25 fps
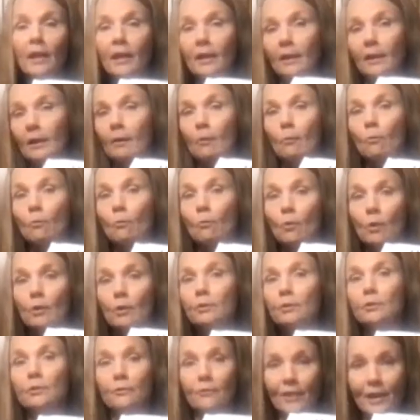and it
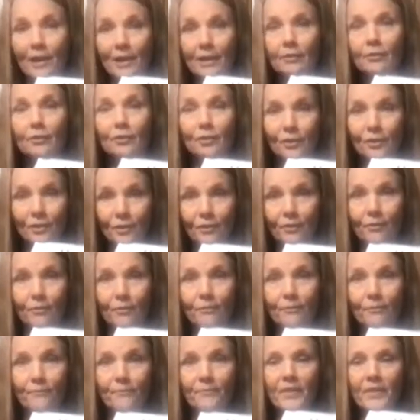works great too.